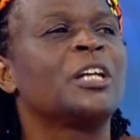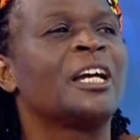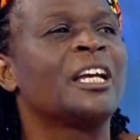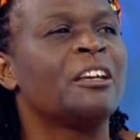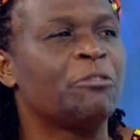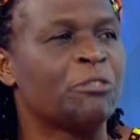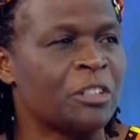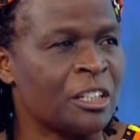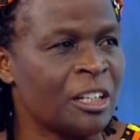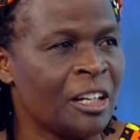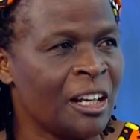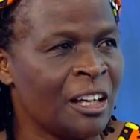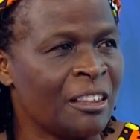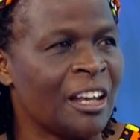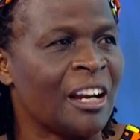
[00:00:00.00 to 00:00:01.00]
a gift
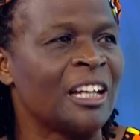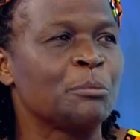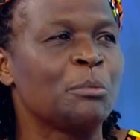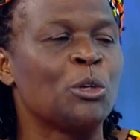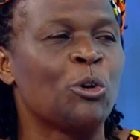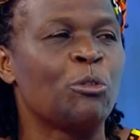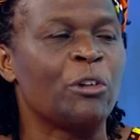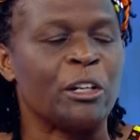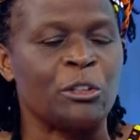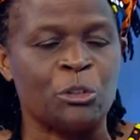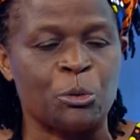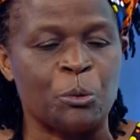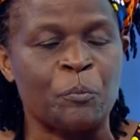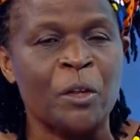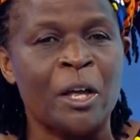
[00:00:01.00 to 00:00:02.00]
that has been offered
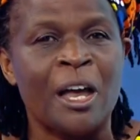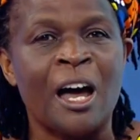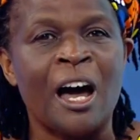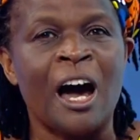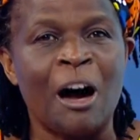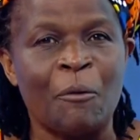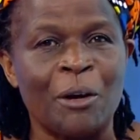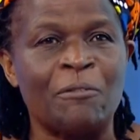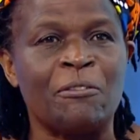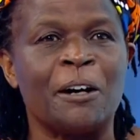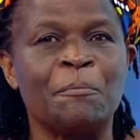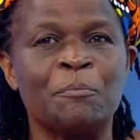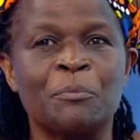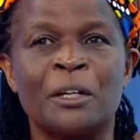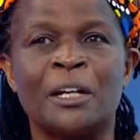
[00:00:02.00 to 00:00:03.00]
you.
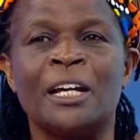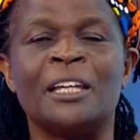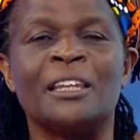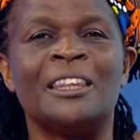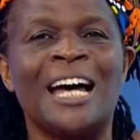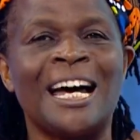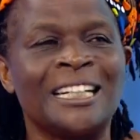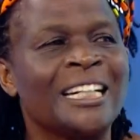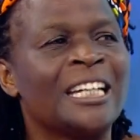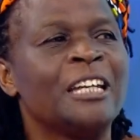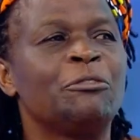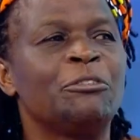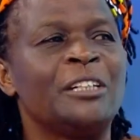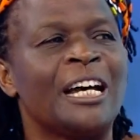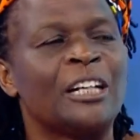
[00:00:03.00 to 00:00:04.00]
However, that
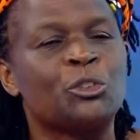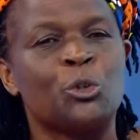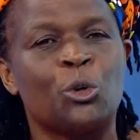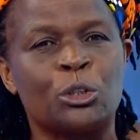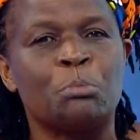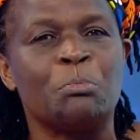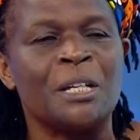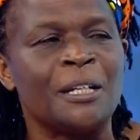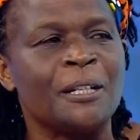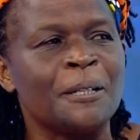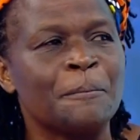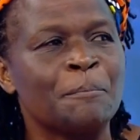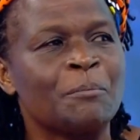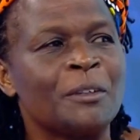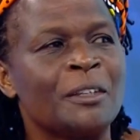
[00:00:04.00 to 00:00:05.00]
gift does not mean
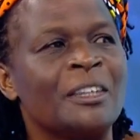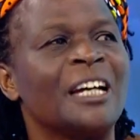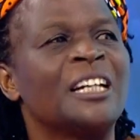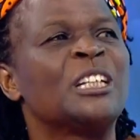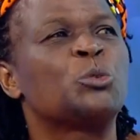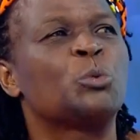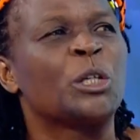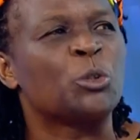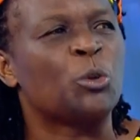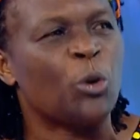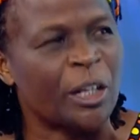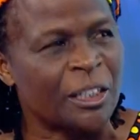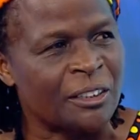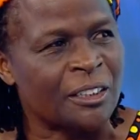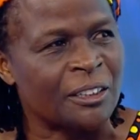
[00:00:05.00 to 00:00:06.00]
that is what
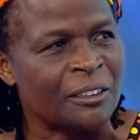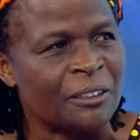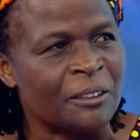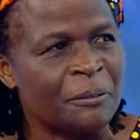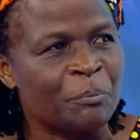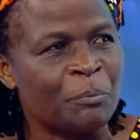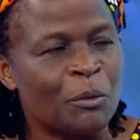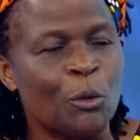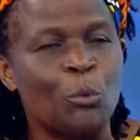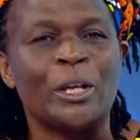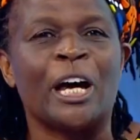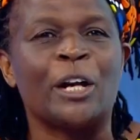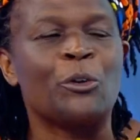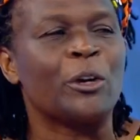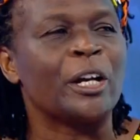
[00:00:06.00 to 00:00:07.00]
coerced us. We
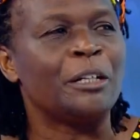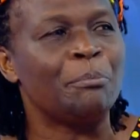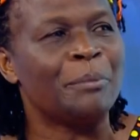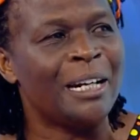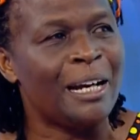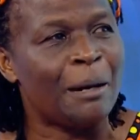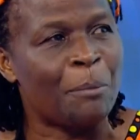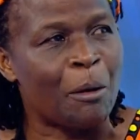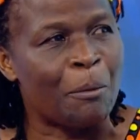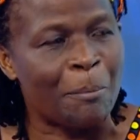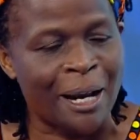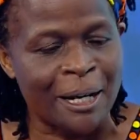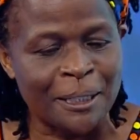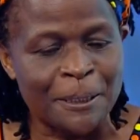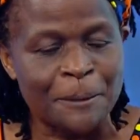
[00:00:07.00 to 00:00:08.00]
had already made up our
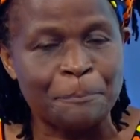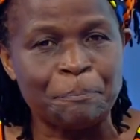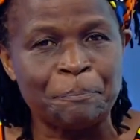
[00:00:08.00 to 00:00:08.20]
mind